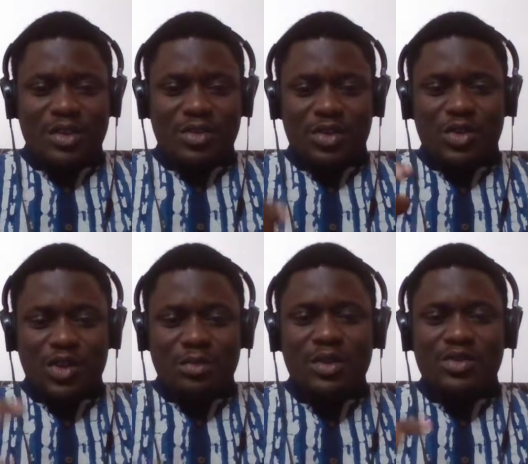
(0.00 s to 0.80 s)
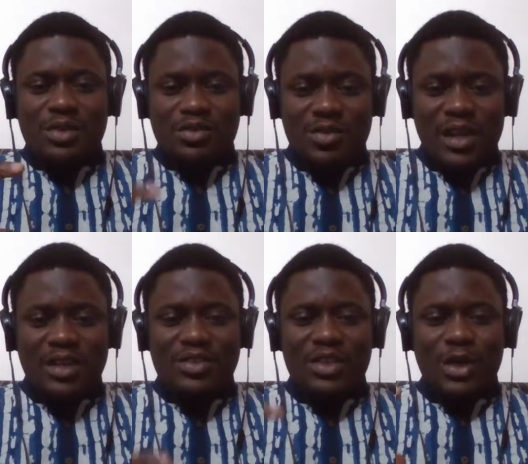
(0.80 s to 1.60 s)
There's a human
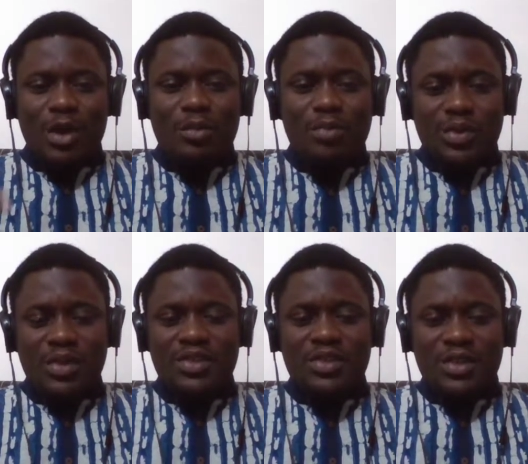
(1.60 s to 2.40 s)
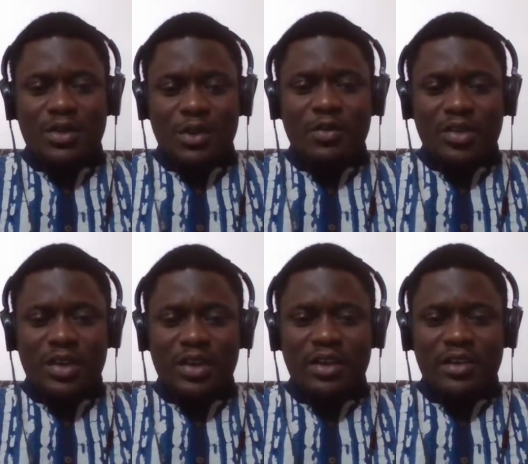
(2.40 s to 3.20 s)
centrality component over
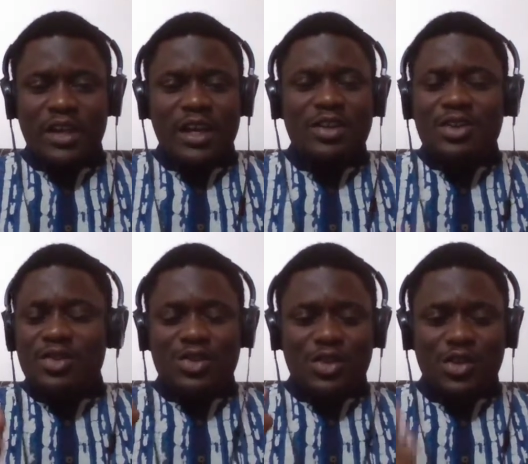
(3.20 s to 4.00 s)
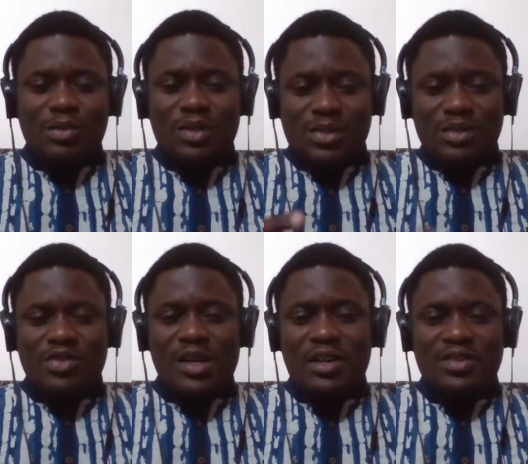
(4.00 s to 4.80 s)
here, and not just a human
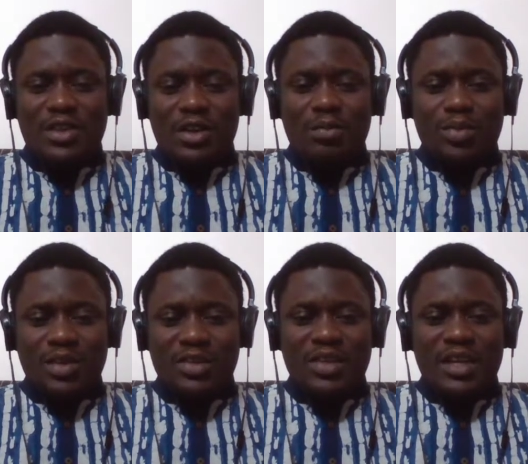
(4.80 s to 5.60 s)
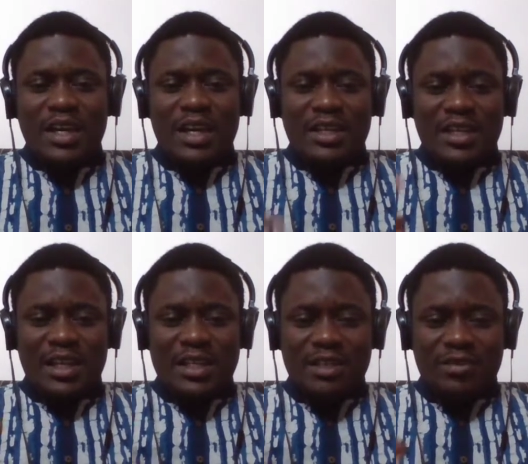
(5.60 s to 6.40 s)
centrality component, an
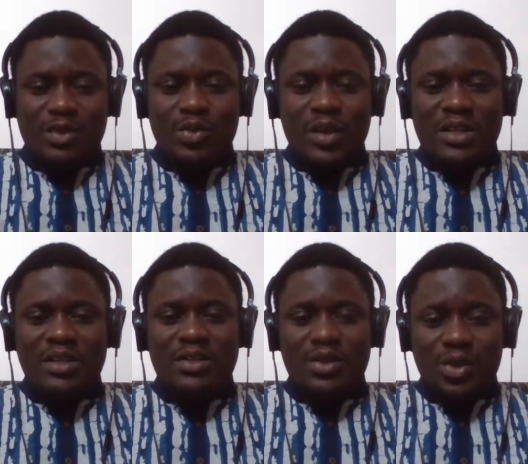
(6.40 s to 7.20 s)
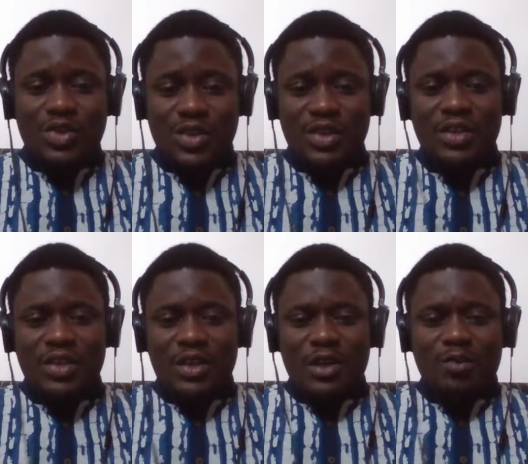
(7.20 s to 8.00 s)
individuated notion
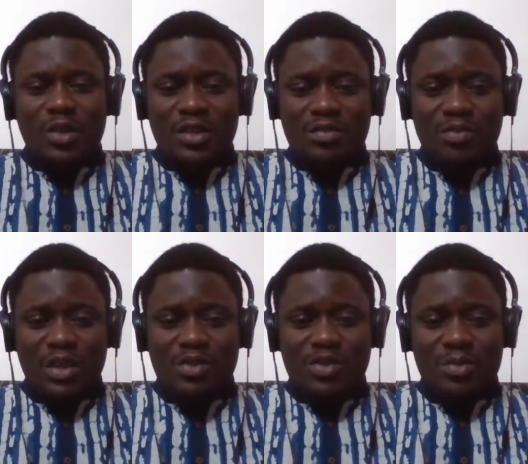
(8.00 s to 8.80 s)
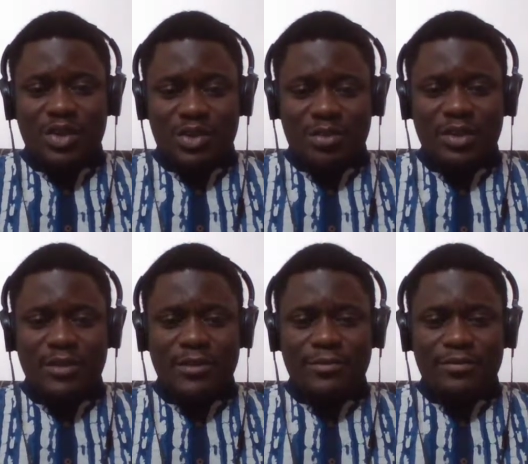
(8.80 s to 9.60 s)
of what it means to be human.
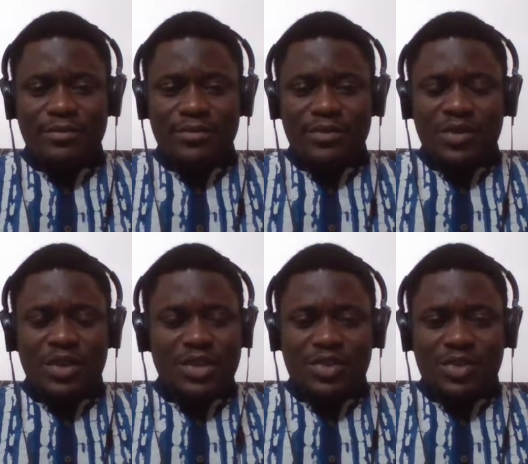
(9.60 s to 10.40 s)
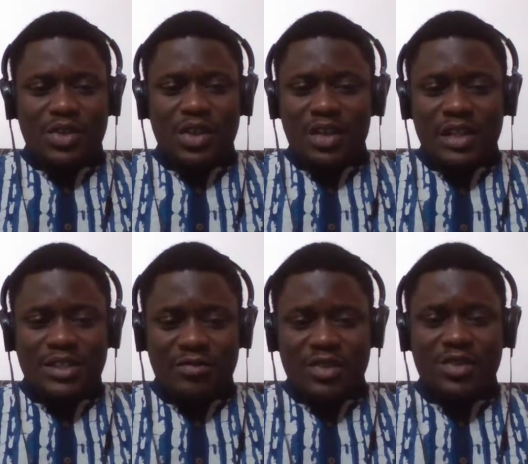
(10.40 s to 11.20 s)
Not just a
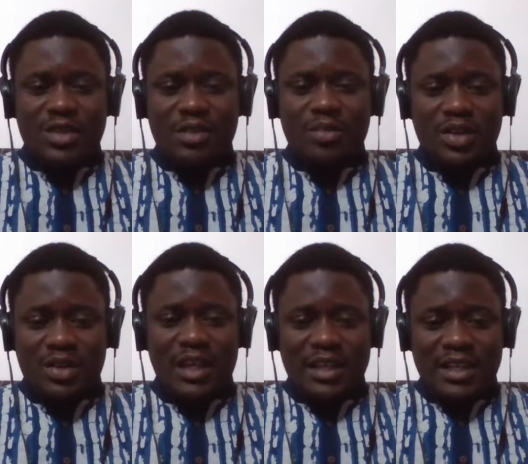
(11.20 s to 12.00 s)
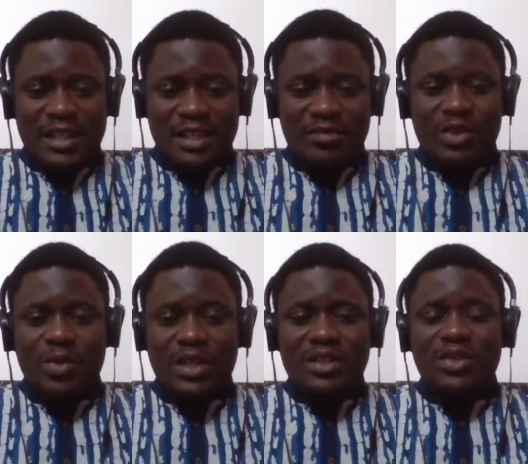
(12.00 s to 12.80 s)
collectivistic, but an
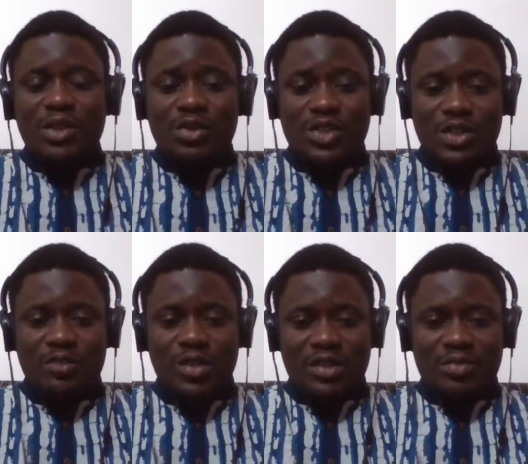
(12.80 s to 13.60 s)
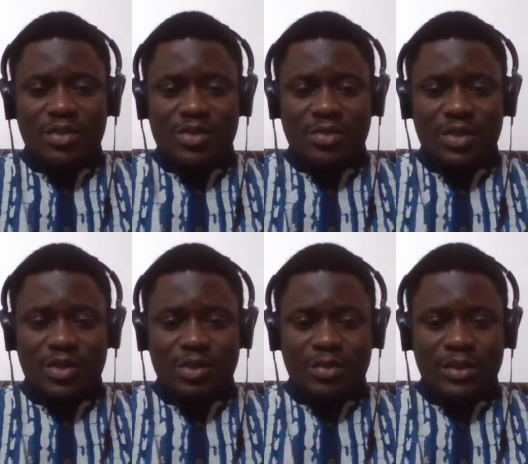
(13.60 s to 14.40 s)
individuated notion of what it means to be
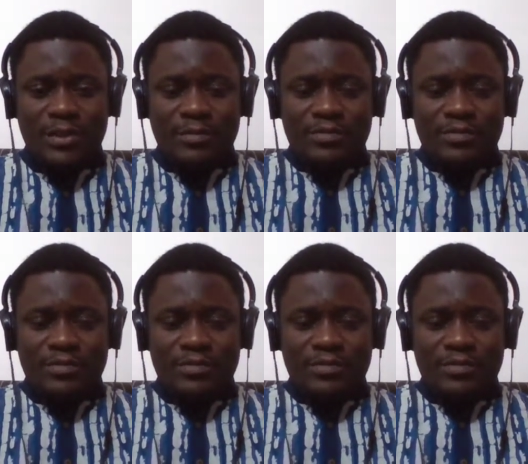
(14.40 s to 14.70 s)
human.